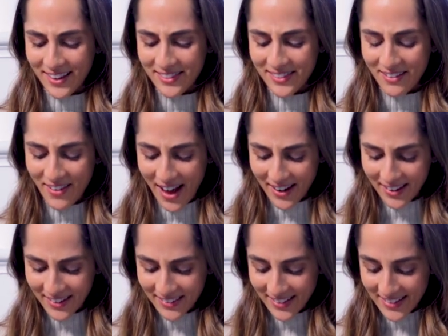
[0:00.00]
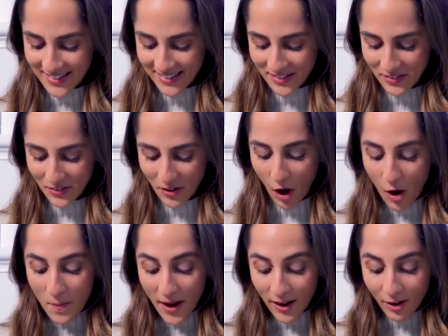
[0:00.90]
And they've added in these little,
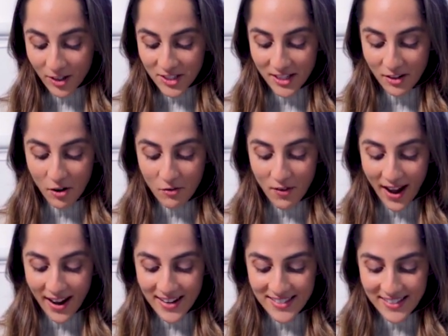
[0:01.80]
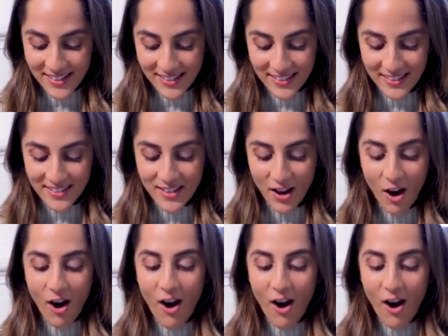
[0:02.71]
oh my gosh, they're erasers.